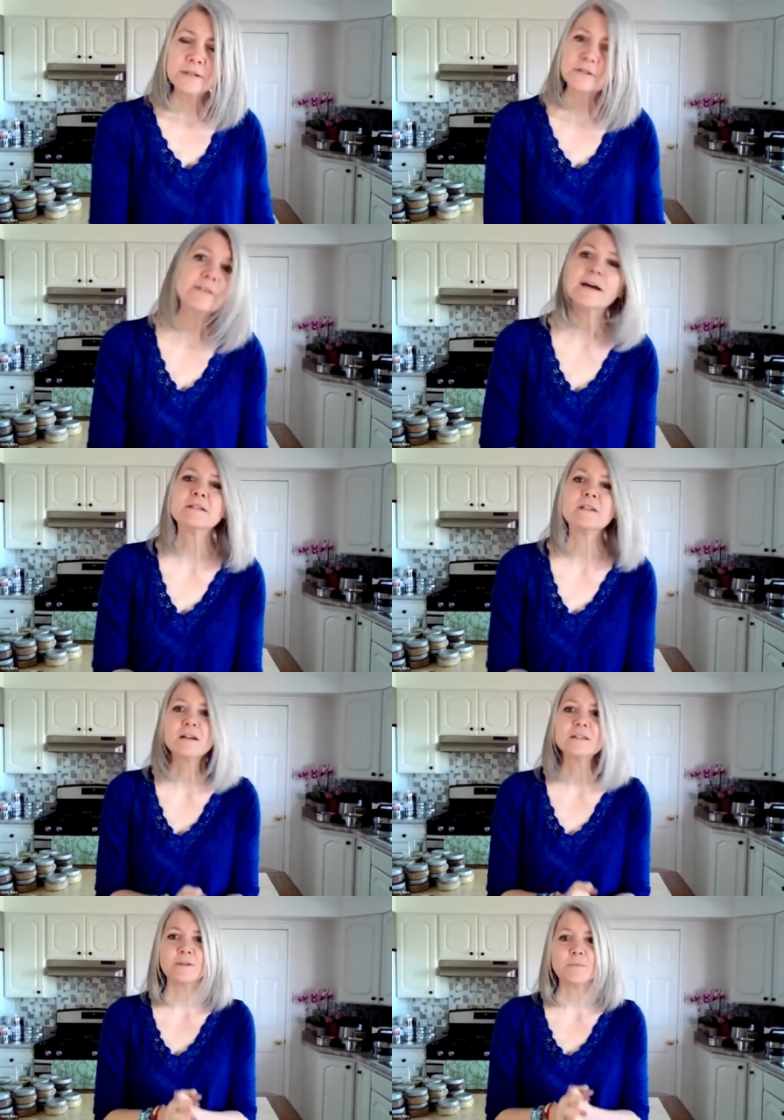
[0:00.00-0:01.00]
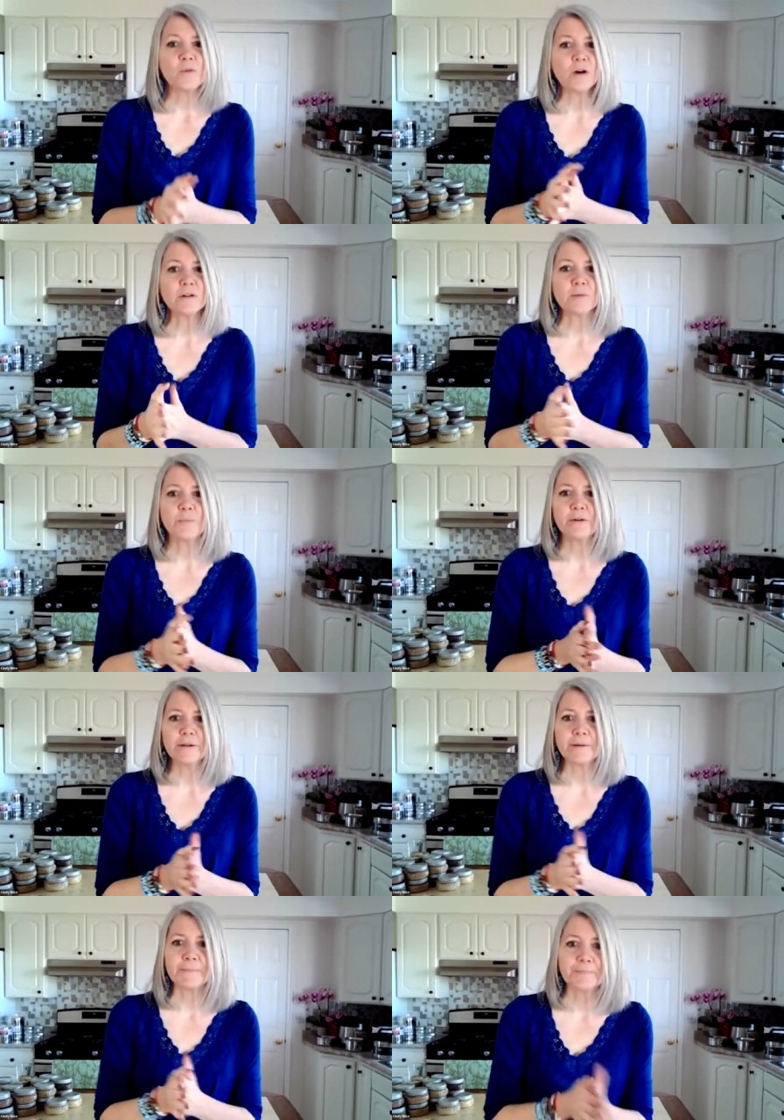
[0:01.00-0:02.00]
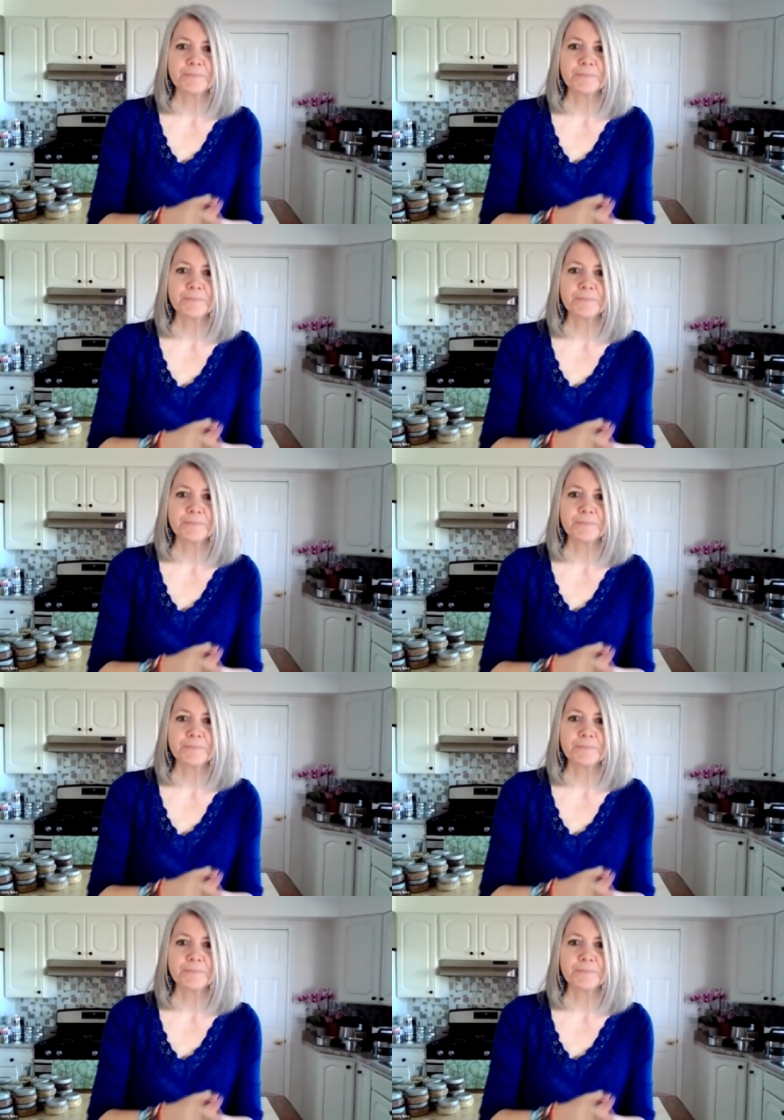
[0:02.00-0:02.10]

So that's awesome. Welcome, welcome.